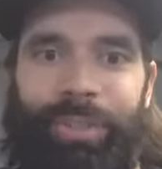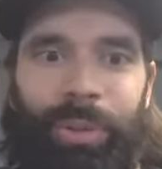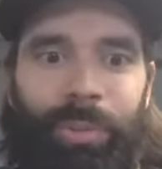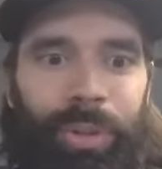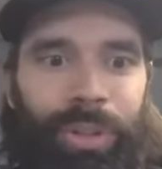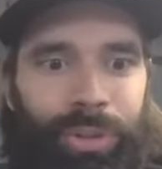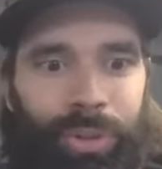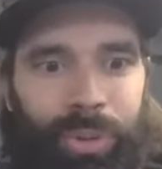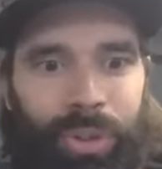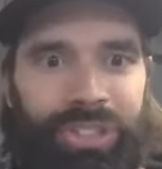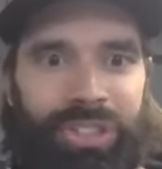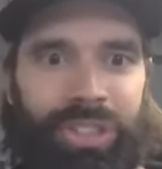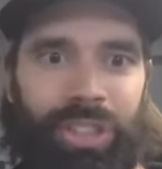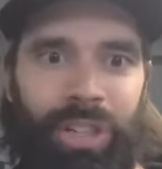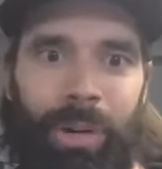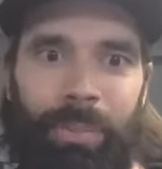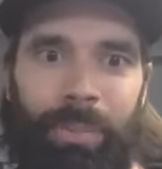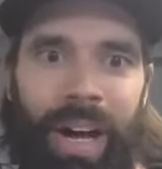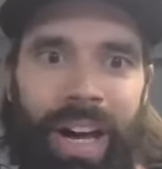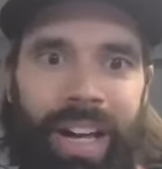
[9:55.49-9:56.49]
and we're twisting
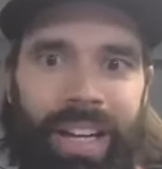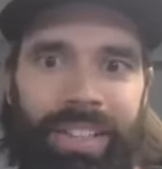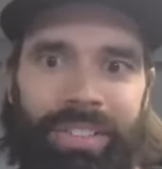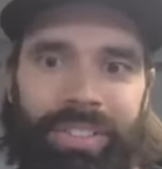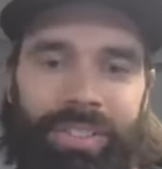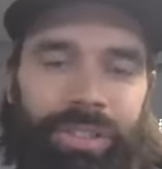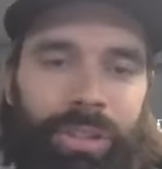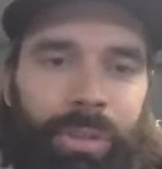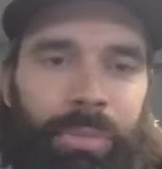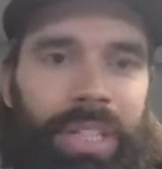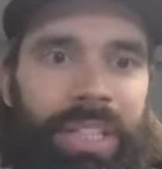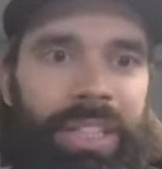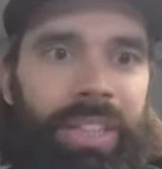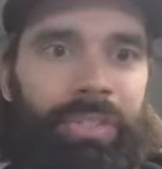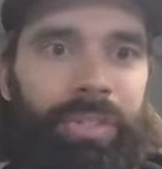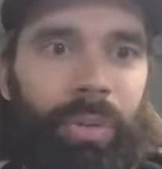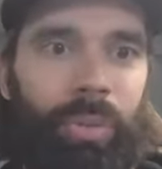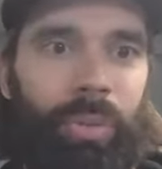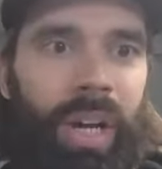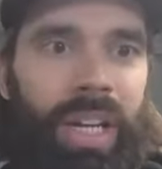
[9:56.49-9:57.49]
our bodies in so many
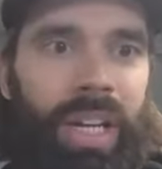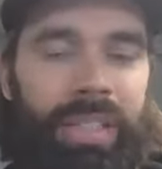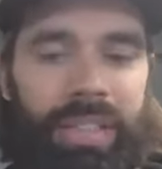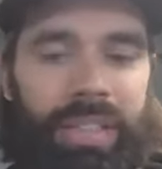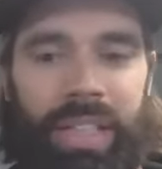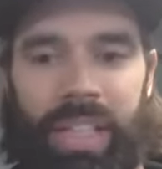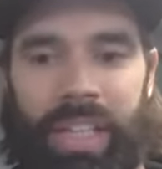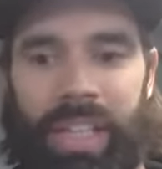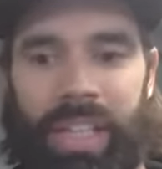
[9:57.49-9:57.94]
different ways